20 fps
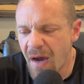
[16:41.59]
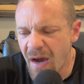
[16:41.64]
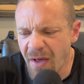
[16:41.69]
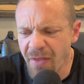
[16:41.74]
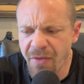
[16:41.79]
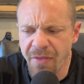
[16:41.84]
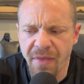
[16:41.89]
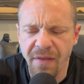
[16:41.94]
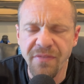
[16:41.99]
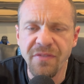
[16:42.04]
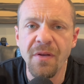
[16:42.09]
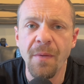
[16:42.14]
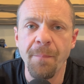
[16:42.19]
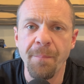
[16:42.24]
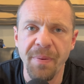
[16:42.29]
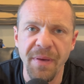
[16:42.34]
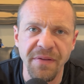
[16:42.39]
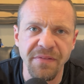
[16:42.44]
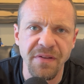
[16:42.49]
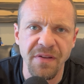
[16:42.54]
other than
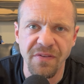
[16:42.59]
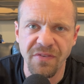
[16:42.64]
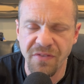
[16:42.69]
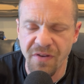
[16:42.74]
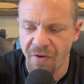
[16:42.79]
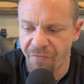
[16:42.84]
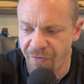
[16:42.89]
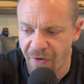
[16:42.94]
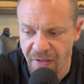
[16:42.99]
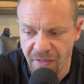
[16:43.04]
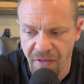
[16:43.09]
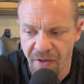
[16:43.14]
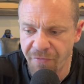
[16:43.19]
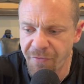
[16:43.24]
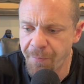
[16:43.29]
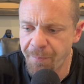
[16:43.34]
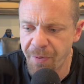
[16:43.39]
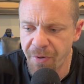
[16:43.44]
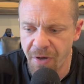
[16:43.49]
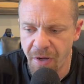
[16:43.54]
some business stuff I
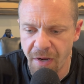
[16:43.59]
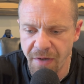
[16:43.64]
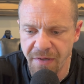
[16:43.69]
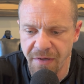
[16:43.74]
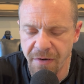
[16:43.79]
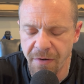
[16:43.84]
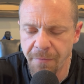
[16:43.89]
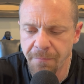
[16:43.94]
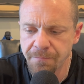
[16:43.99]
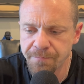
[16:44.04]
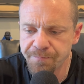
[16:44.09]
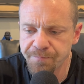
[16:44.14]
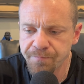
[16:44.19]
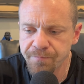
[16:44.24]
love to put on here,